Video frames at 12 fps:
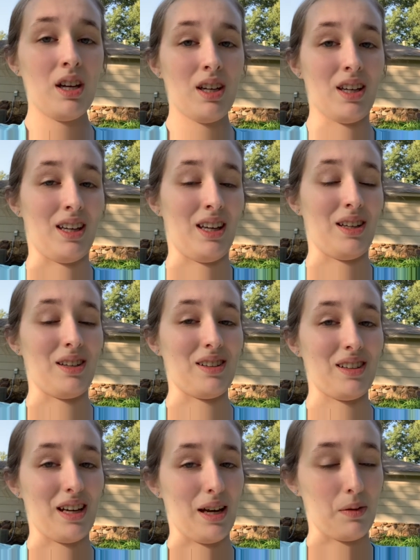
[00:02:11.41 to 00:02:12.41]
And
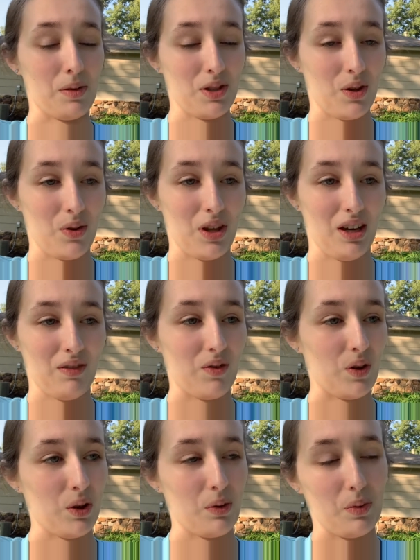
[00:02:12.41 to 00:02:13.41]
I was so thankful
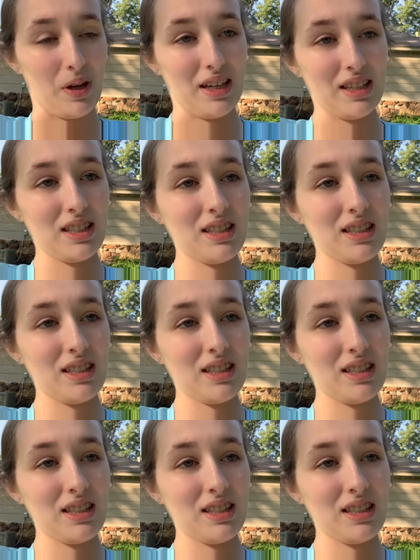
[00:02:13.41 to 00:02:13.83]
it was.